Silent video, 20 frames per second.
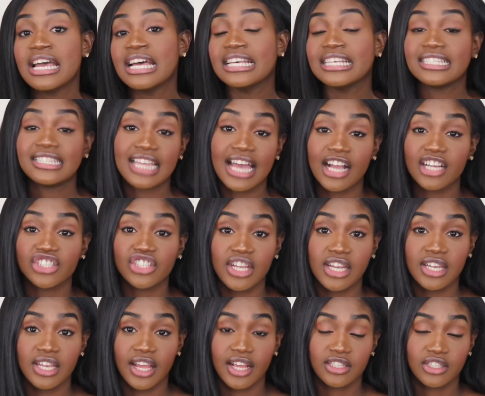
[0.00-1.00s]
stash the
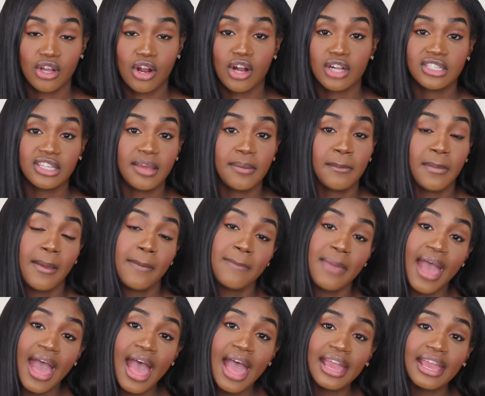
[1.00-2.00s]
index cards in my
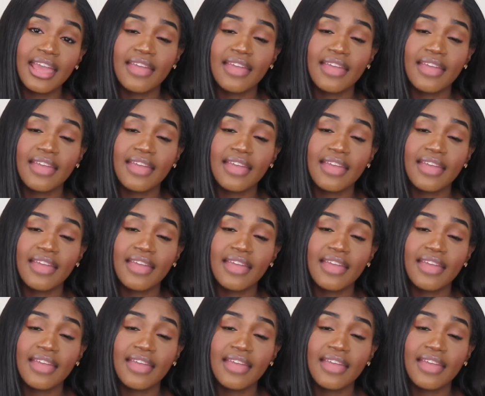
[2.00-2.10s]
bag,